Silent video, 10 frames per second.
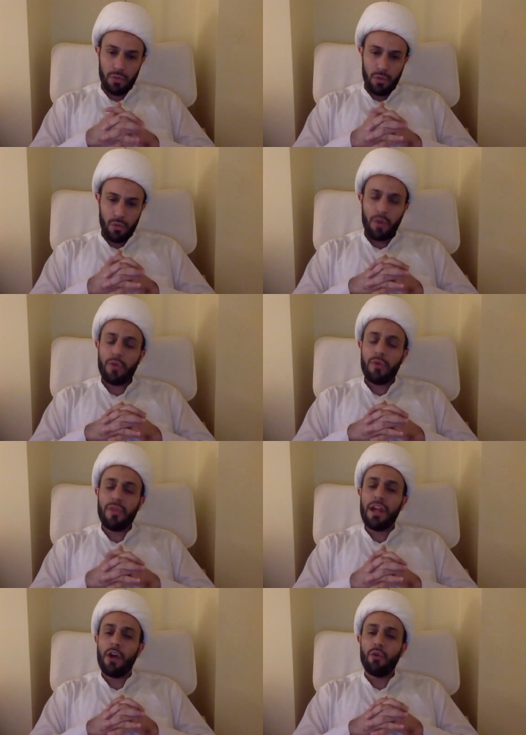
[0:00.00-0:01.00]
whether
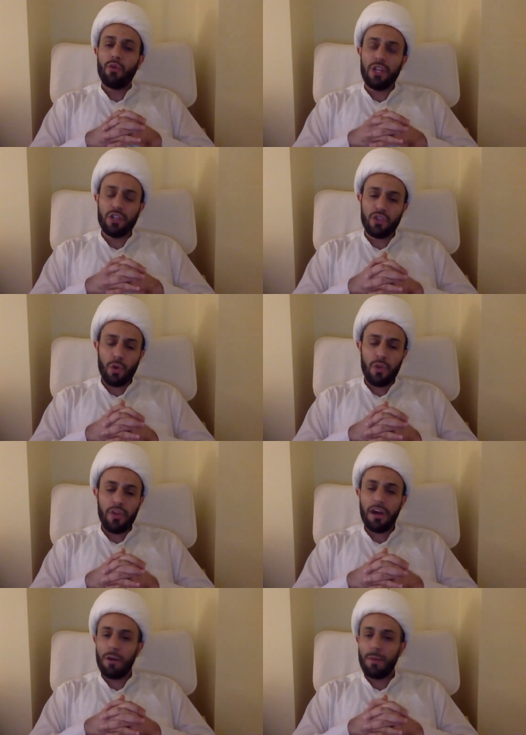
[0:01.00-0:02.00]
they are rich or
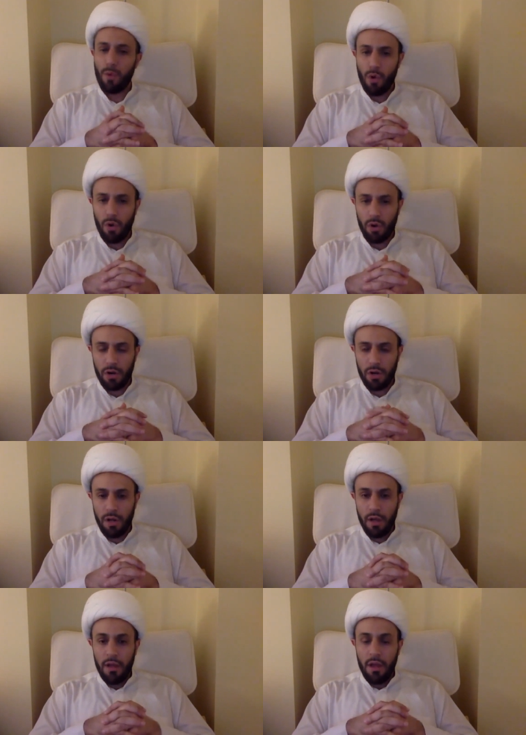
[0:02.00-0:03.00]
they are poor,
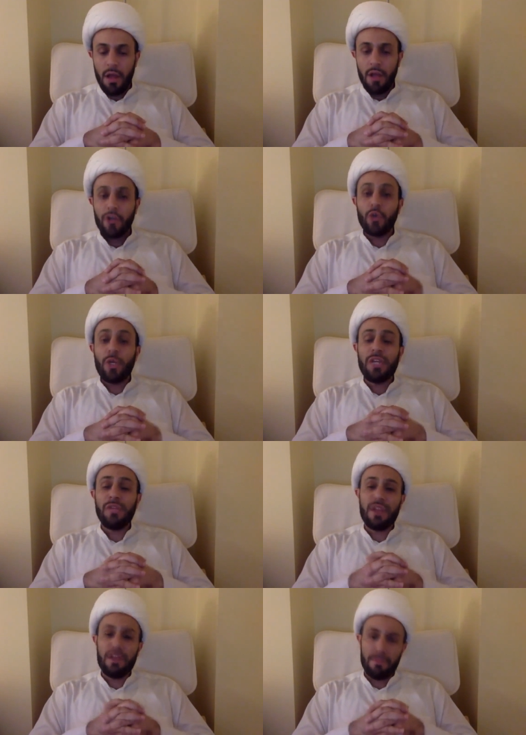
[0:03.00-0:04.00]

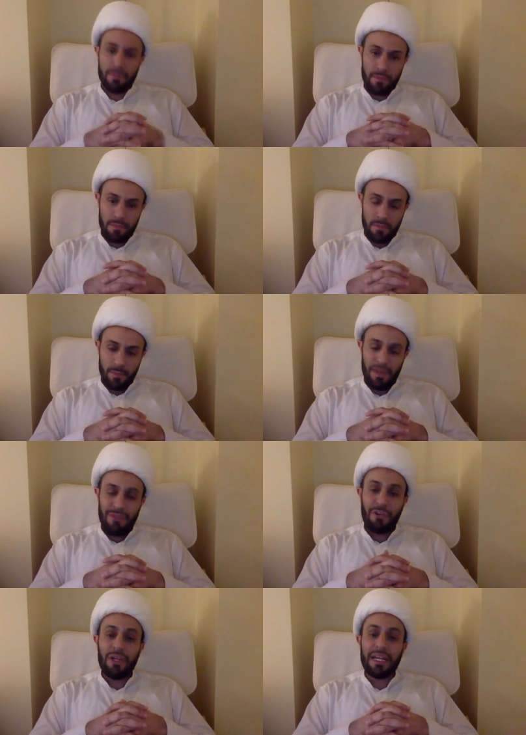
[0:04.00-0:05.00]
greet them, be
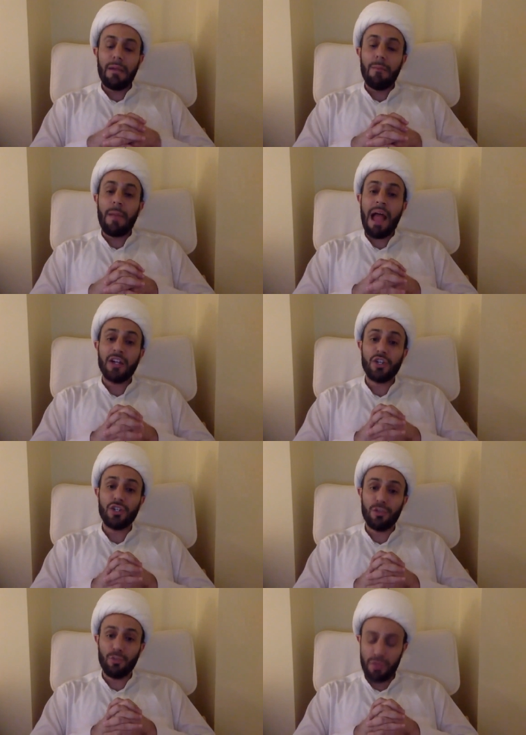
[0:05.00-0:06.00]
very
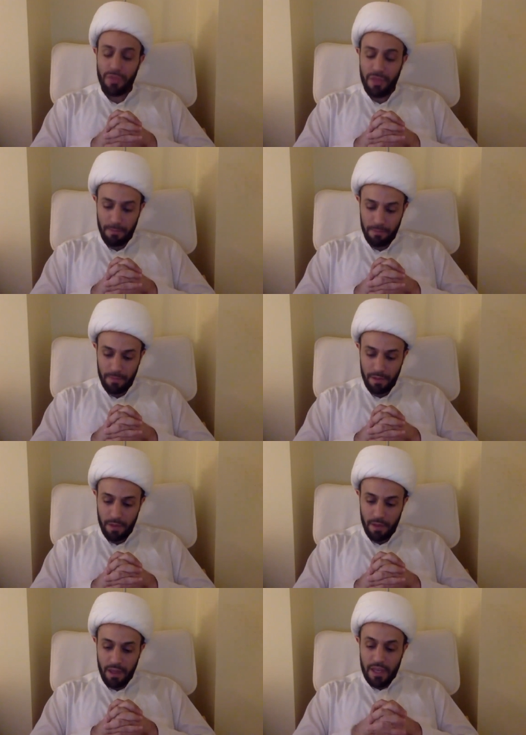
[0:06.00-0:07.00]
compassionate with them,
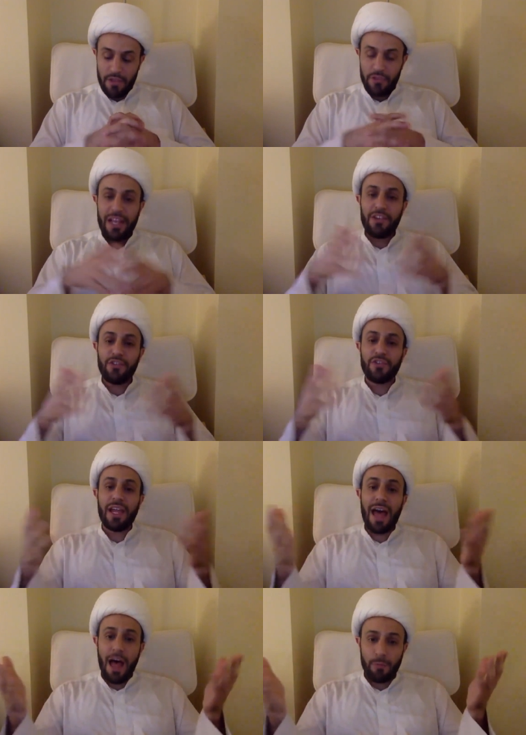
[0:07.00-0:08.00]
say
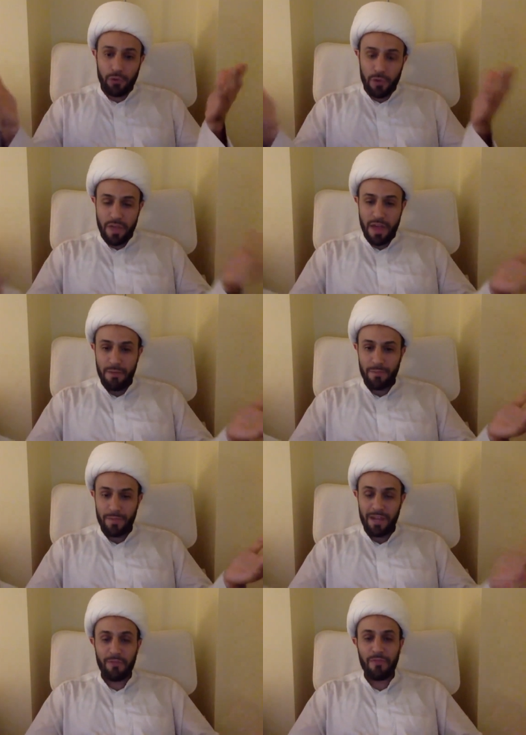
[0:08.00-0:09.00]
salam to them.
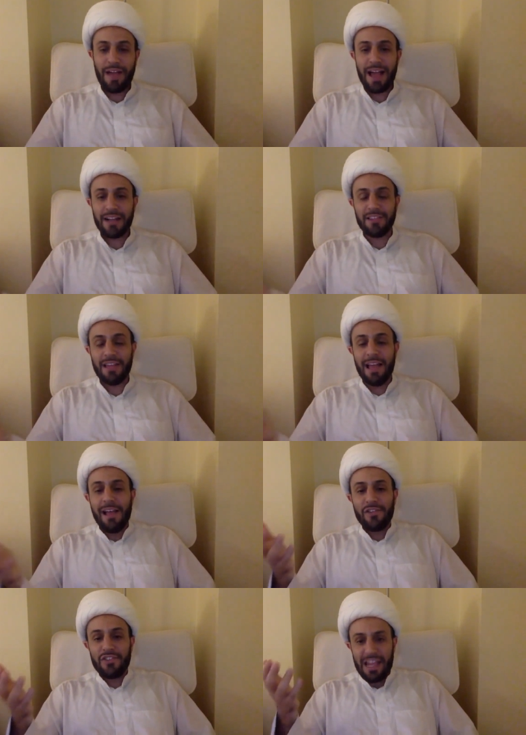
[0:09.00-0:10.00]
And in fact,
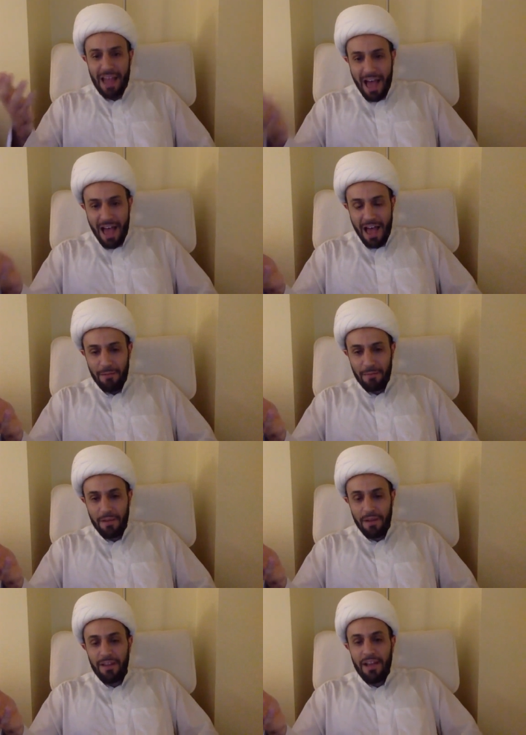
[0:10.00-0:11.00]

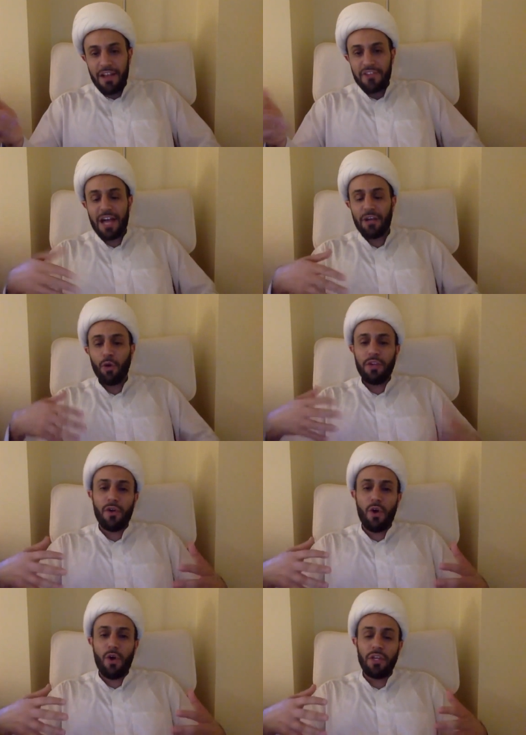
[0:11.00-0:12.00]
salam is not only
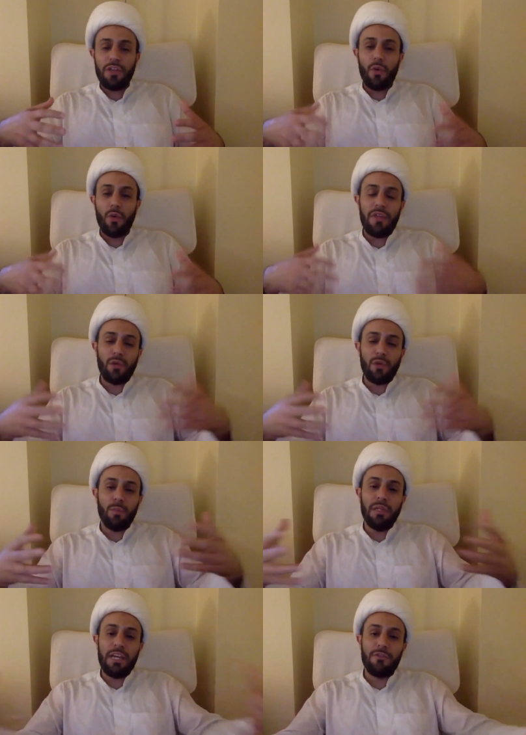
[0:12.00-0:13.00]
the way that
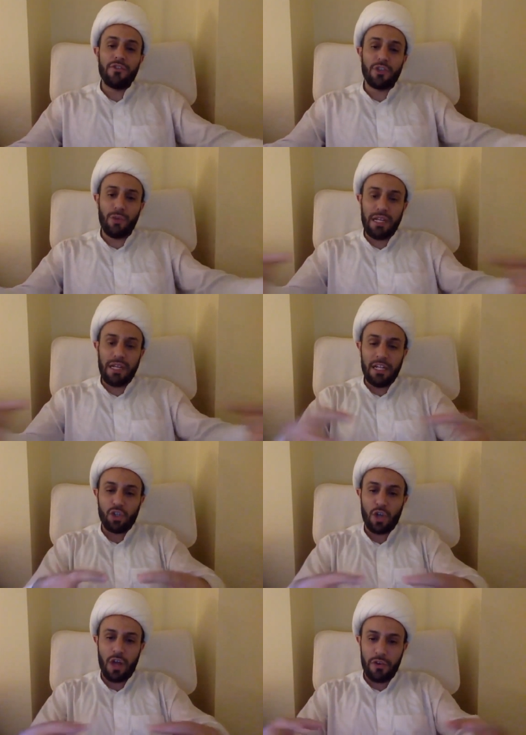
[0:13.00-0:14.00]
believers greet
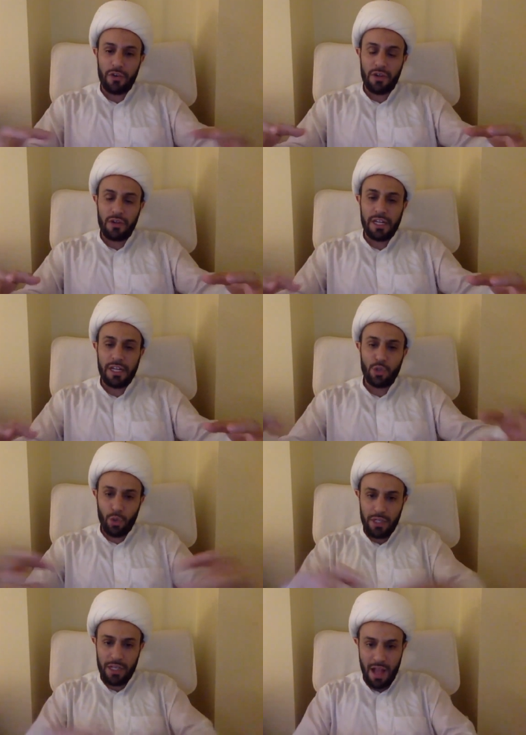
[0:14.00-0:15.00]
each other in
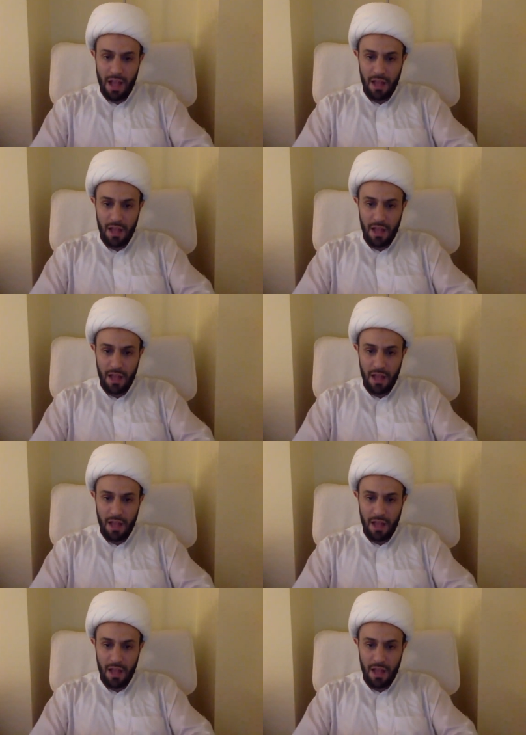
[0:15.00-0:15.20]
dunya.